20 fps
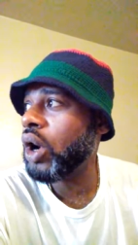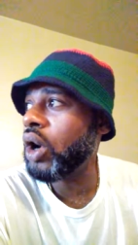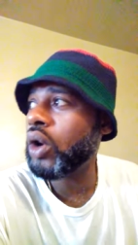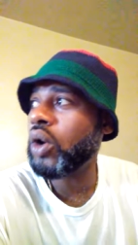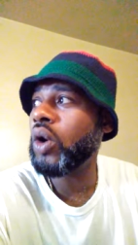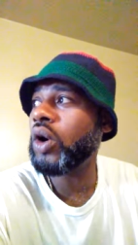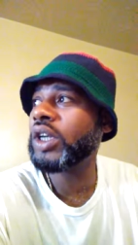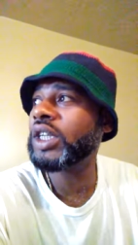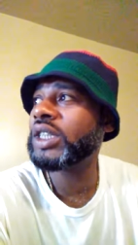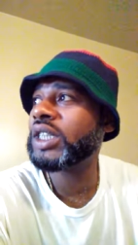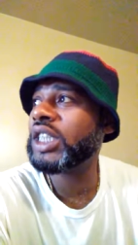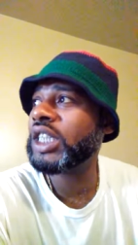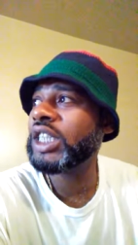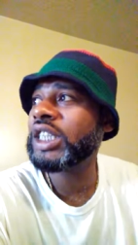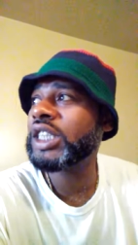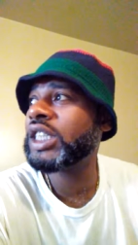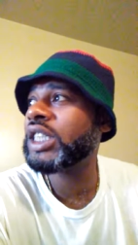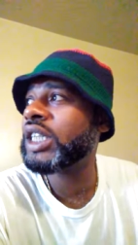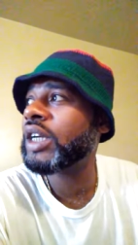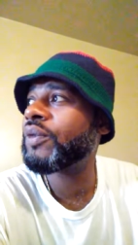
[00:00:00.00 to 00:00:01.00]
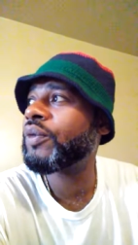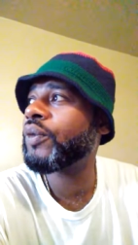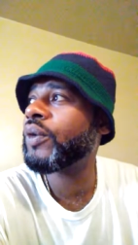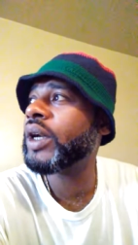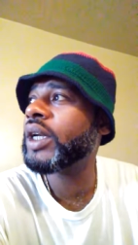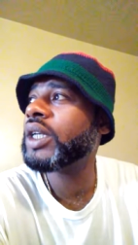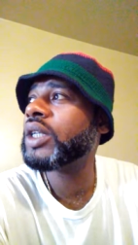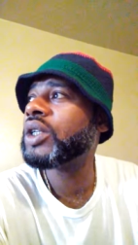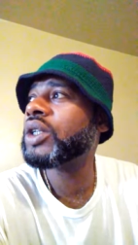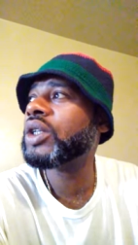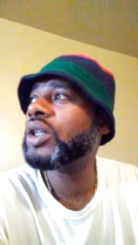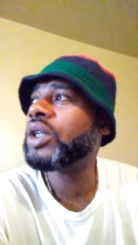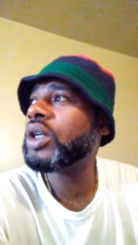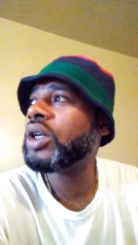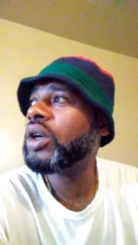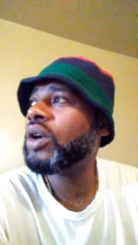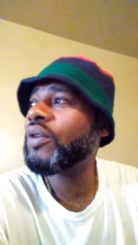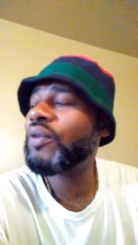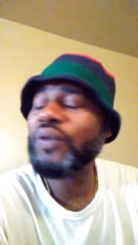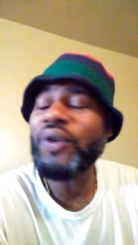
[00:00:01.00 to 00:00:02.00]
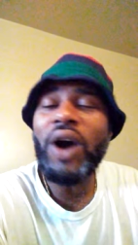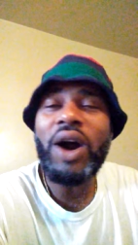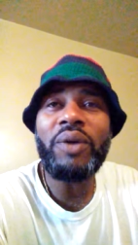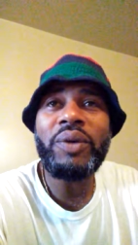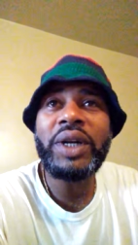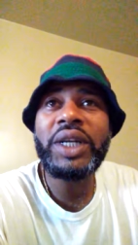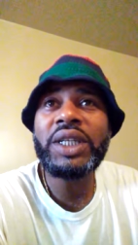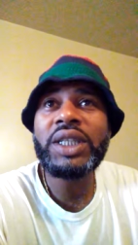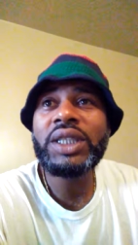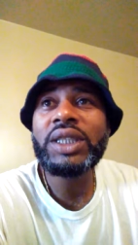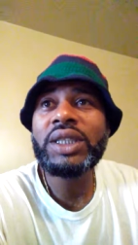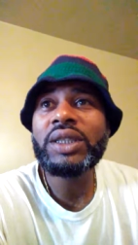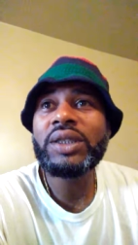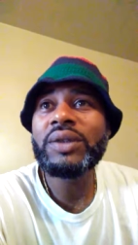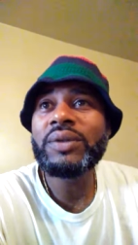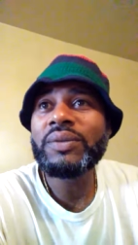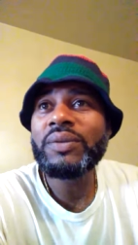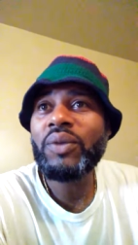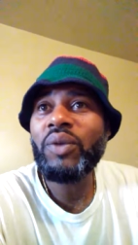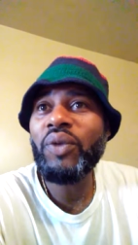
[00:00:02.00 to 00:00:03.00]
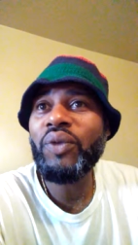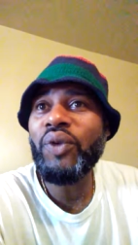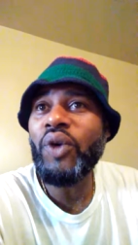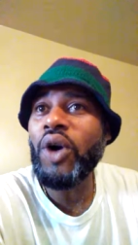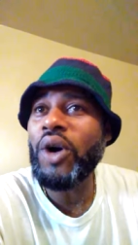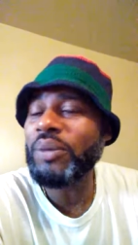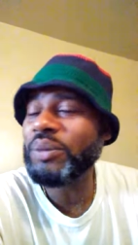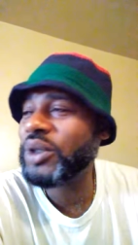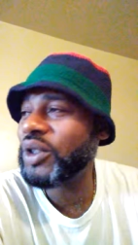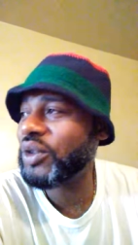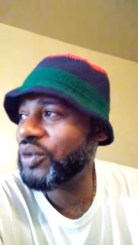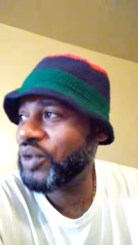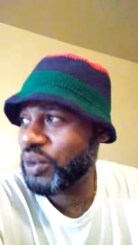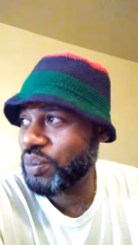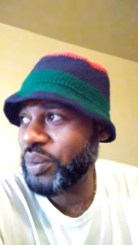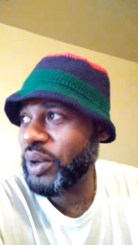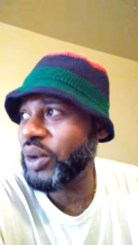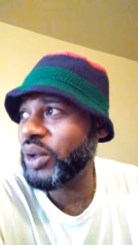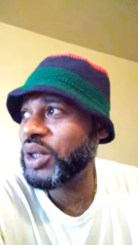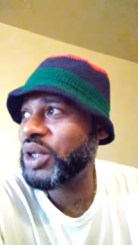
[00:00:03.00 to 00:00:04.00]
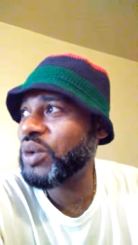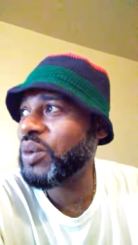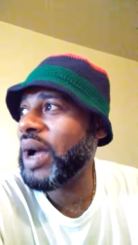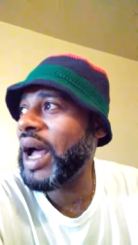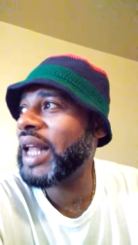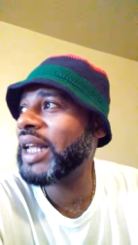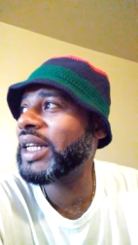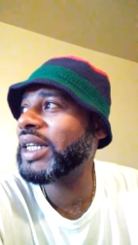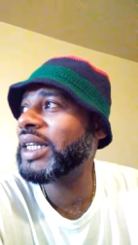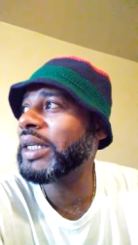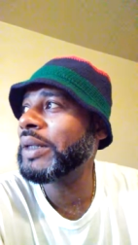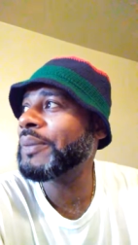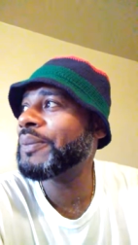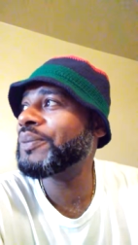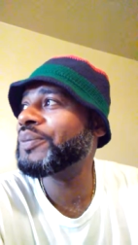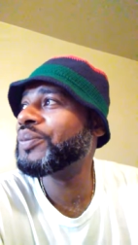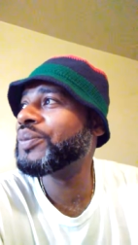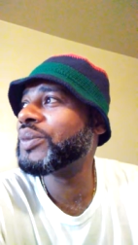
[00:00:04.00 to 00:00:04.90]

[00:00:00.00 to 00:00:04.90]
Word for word: according to these different foreign forms of spirituality.